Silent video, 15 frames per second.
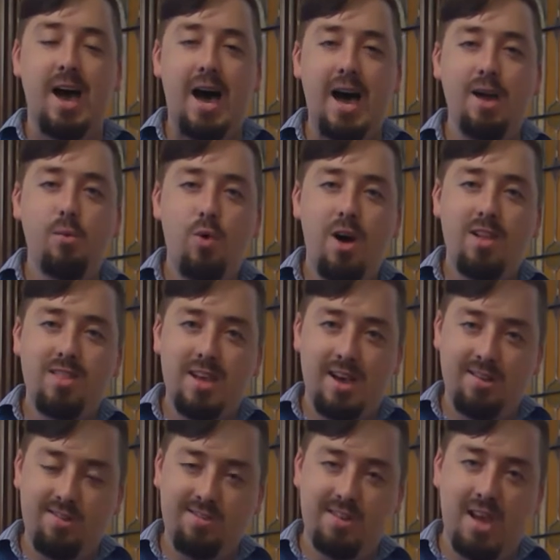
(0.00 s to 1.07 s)
I want
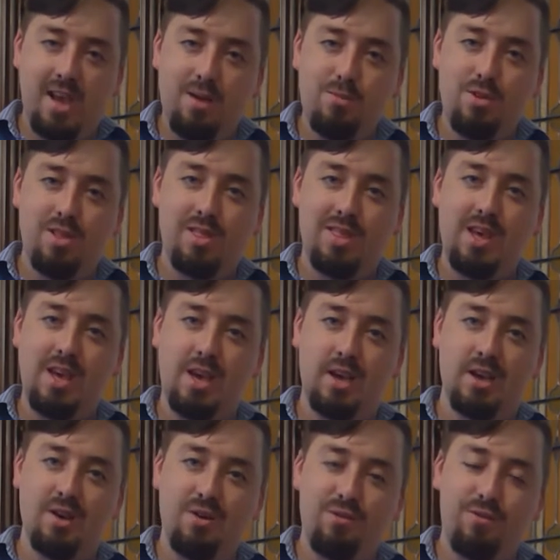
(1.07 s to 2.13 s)
that same
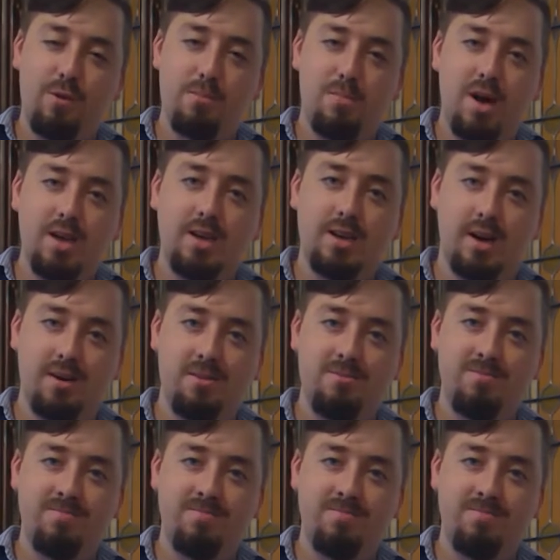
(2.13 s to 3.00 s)
thing for Micah.